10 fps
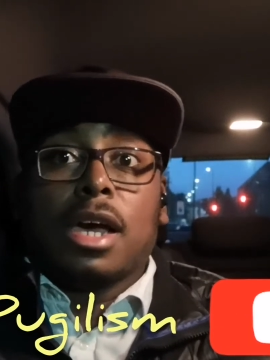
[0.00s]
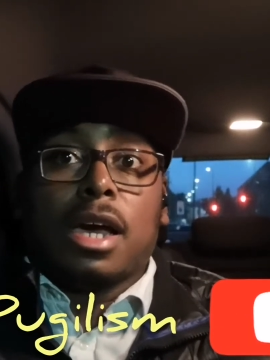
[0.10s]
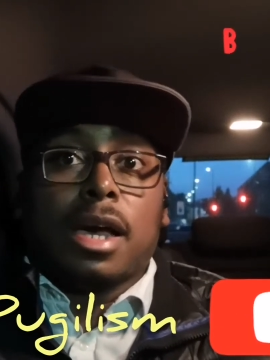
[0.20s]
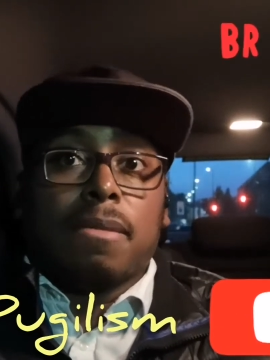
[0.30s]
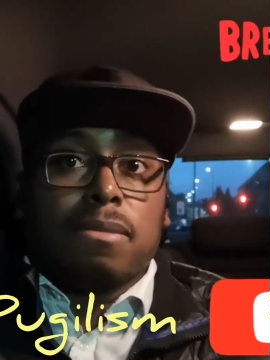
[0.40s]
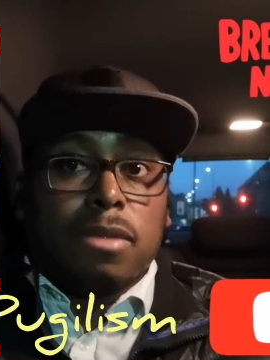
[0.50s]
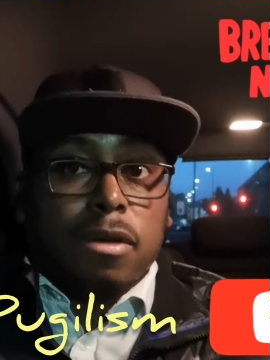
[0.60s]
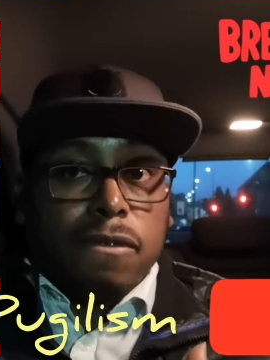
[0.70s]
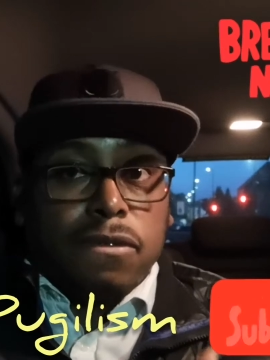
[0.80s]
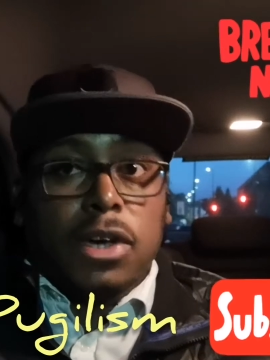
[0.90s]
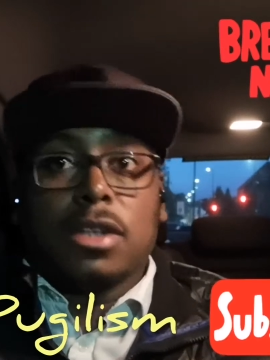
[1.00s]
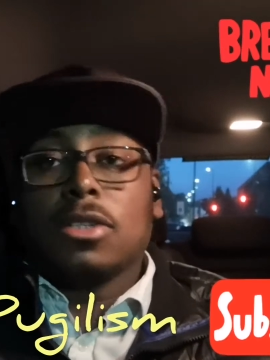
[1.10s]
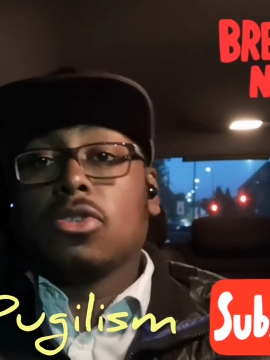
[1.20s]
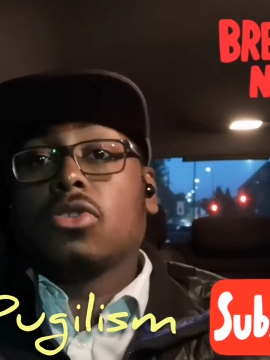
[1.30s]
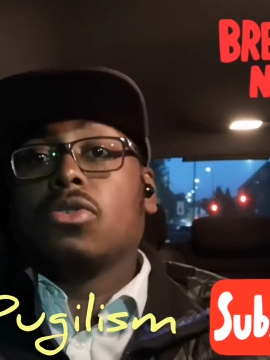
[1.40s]
um, third
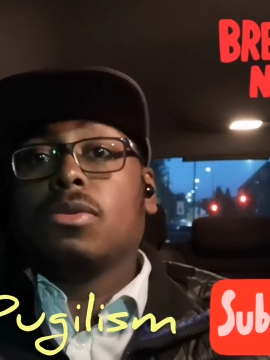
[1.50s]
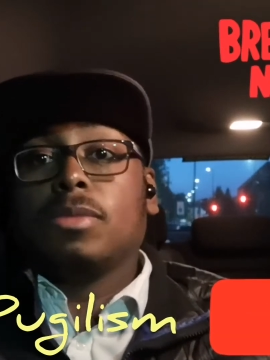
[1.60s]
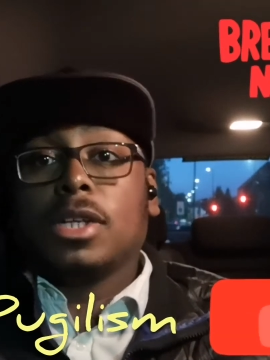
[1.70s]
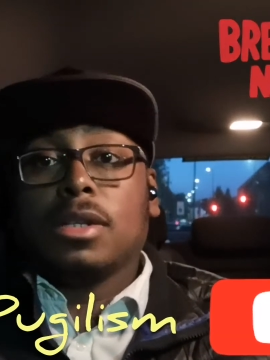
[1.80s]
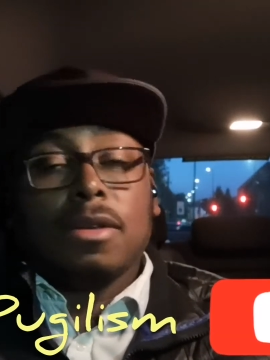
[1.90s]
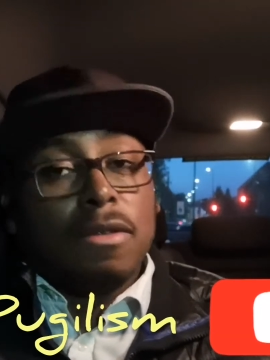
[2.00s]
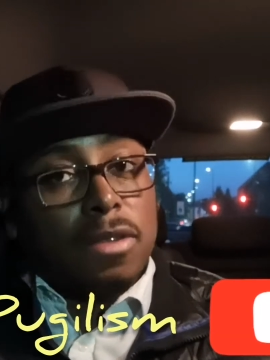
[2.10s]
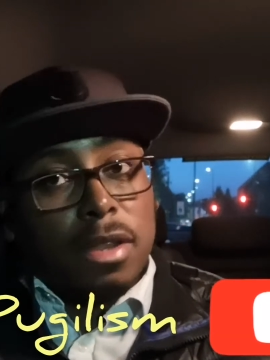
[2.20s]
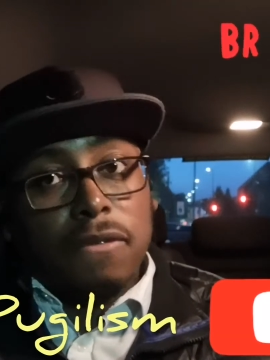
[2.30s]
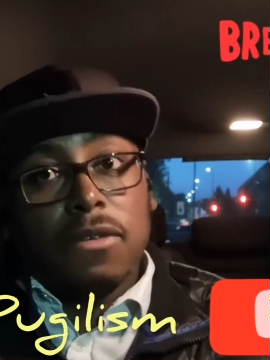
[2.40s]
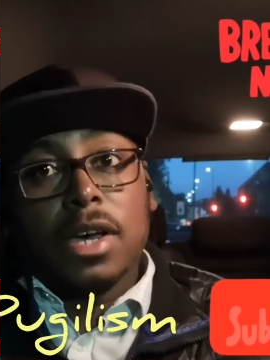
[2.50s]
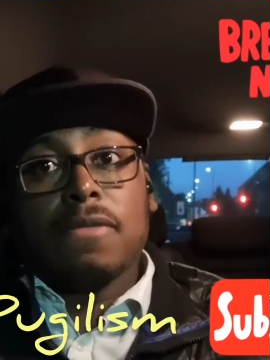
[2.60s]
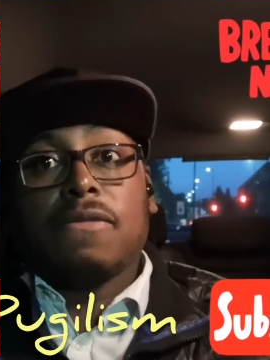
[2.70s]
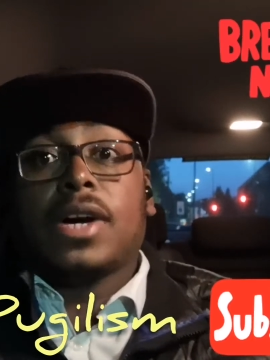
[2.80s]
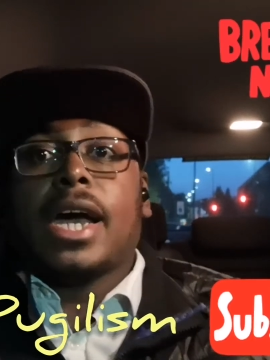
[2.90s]
installment the
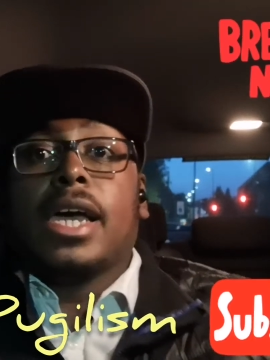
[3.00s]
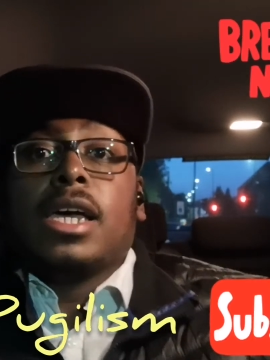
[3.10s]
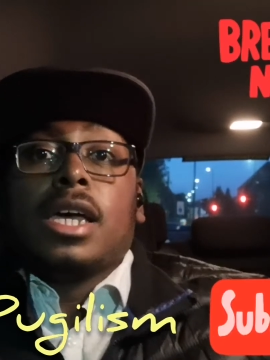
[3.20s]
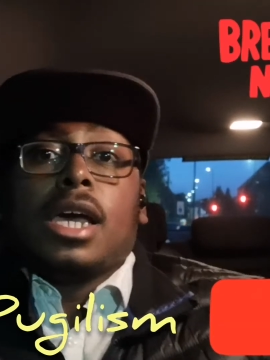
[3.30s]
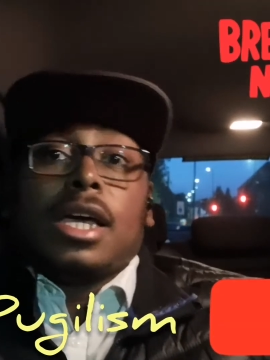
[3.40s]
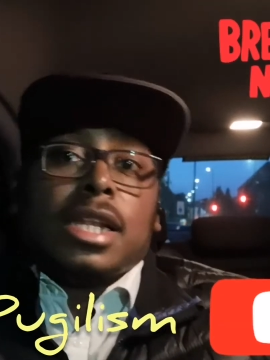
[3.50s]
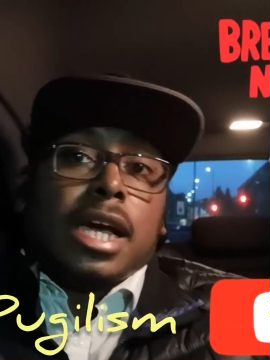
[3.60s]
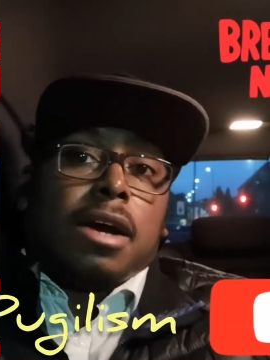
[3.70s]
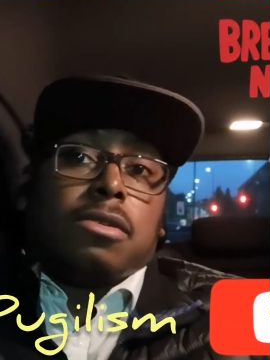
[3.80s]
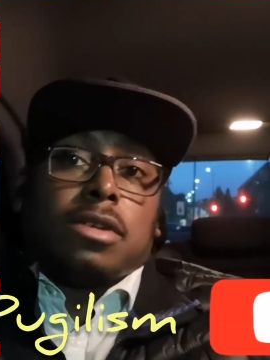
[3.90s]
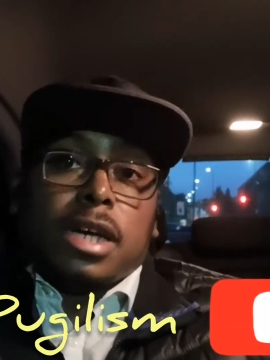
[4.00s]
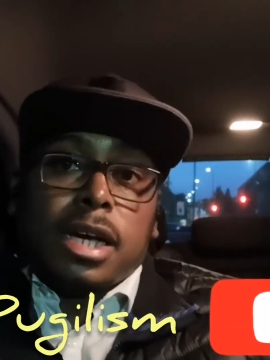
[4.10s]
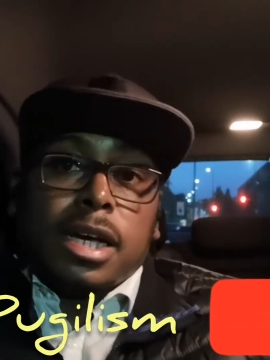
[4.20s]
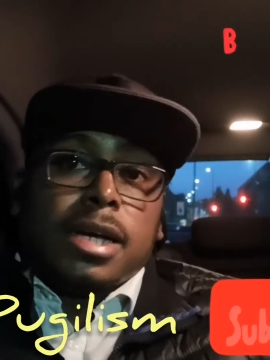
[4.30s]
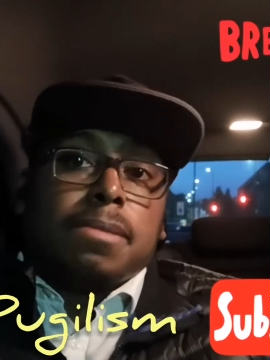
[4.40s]
third fight. Now,
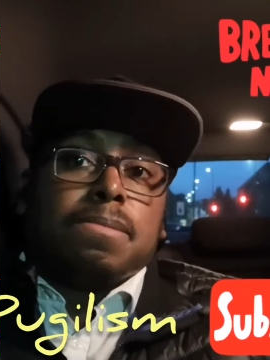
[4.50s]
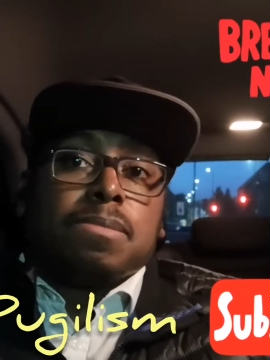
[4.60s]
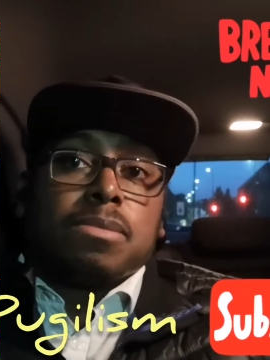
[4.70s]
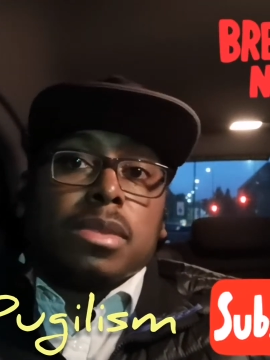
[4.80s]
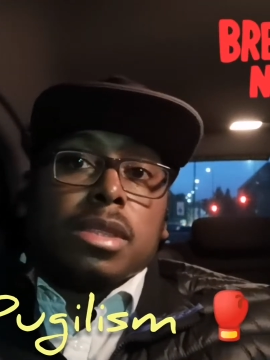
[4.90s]
um,